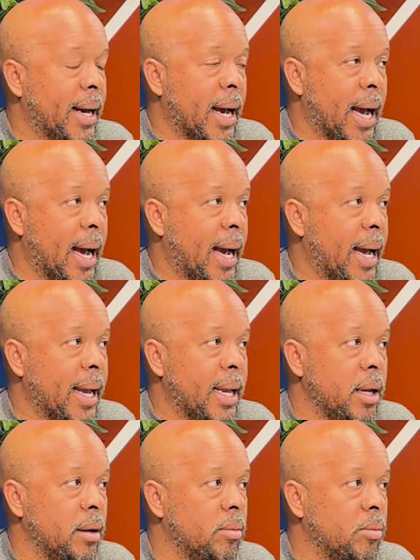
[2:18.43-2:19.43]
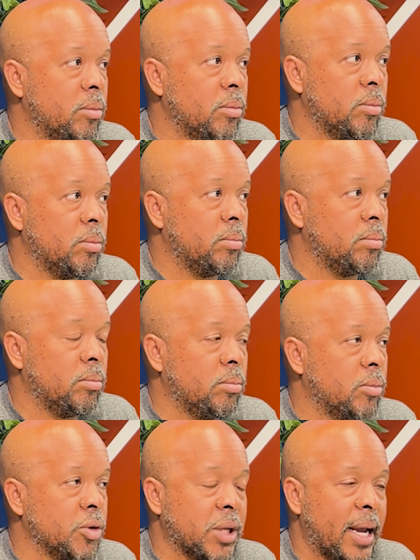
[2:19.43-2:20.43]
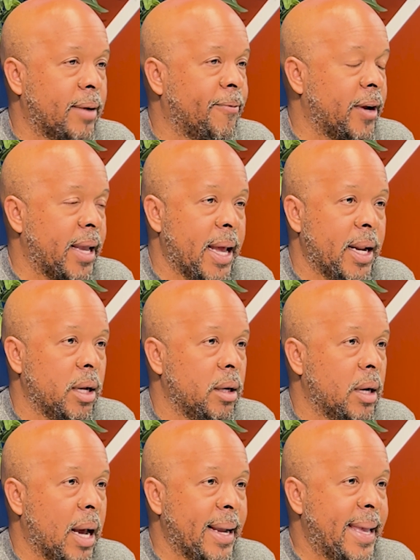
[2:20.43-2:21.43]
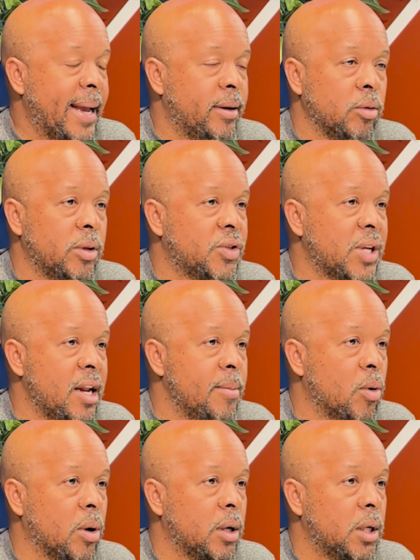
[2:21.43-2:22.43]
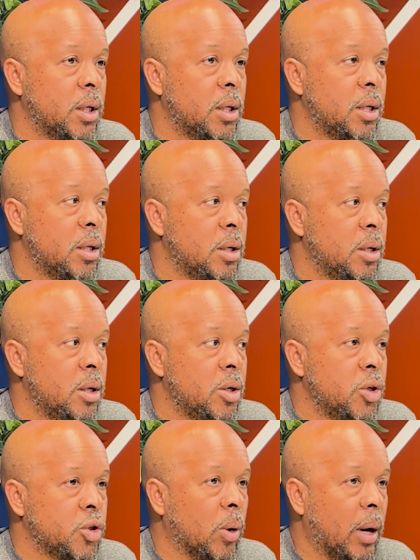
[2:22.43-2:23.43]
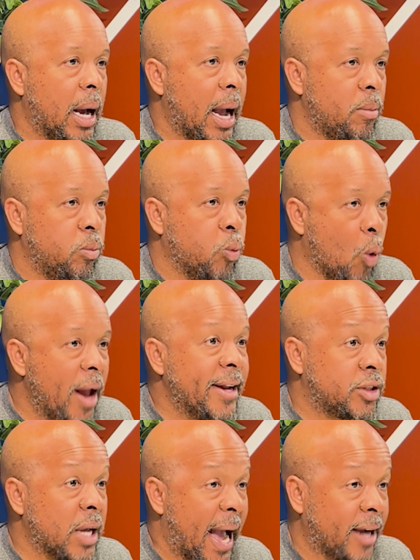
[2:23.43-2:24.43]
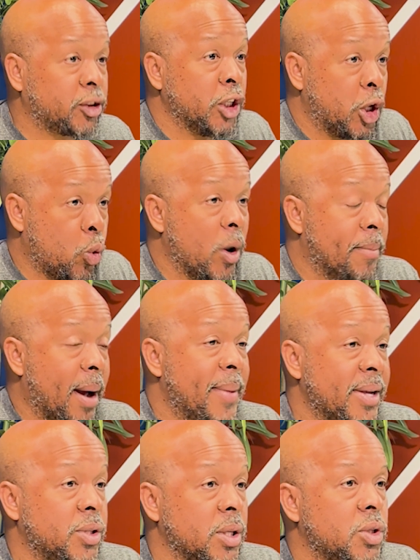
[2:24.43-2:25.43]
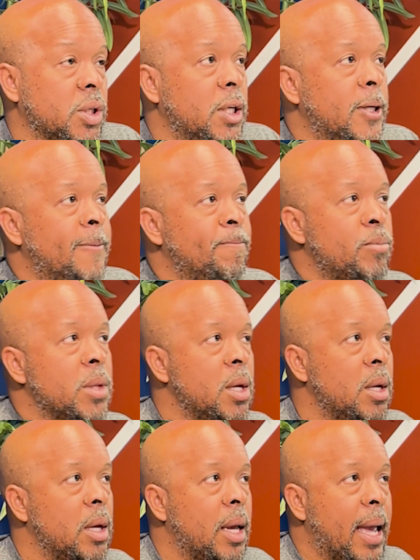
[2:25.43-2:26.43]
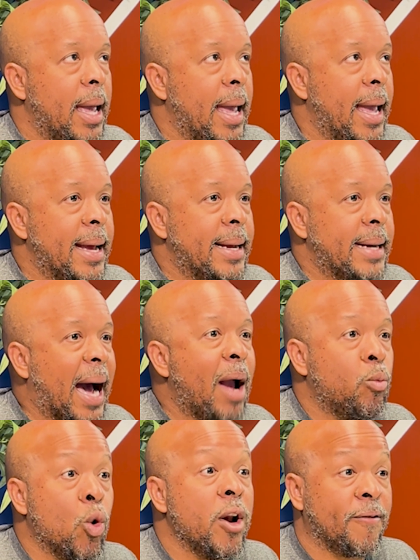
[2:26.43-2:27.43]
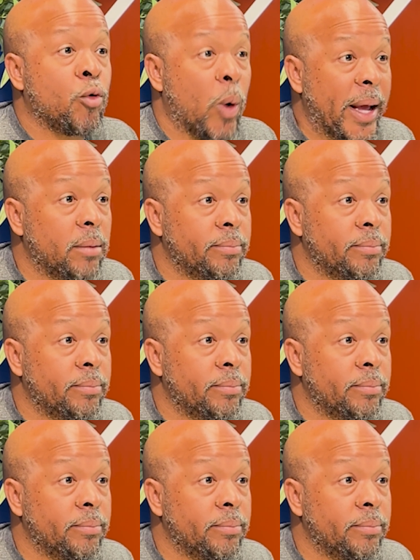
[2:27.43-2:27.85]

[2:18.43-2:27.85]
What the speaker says: I was like, forget it. I can't do this anymore. So I wanted to actually quit my business. And I would have quit.